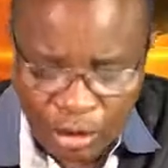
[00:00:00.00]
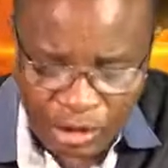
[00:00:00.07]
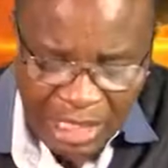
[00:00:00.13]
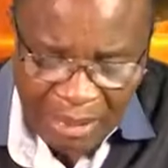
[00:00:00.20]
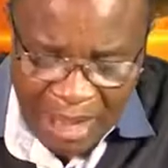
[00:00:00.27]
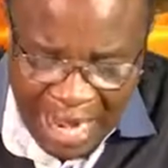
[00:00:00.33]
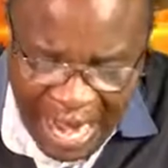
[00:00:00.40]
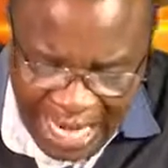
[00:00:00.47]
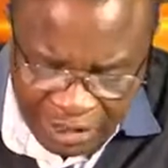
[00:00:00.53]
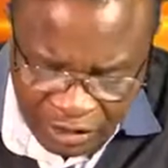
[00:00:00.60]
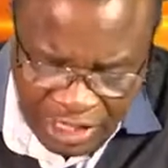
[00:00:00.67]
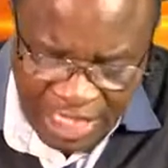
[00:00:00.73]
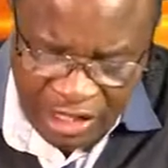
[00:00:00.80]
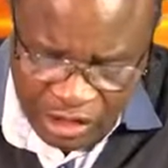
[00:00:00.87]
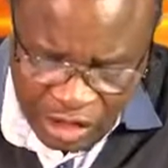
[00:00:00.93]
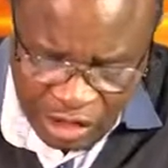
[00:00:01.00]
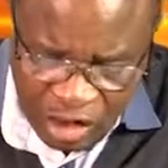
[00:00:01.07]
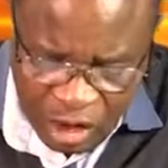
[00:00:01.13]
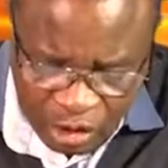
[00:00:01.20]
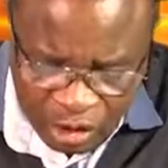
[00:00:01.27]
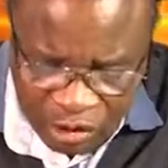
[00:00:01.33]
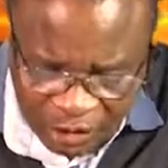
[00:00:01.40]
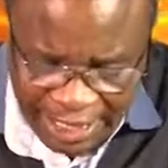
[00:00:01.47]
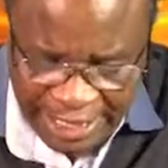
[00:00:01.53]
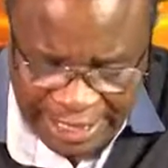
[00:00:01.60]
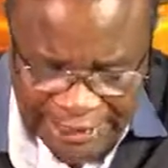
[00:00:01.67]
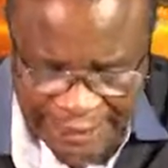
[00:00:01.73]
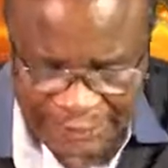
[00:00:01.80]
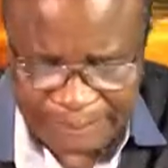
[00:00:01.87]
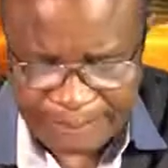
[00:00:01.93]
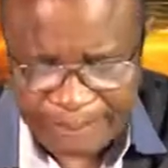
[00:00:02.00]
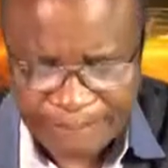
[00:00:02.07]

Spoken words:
To sama ng'ato dende osenyosore,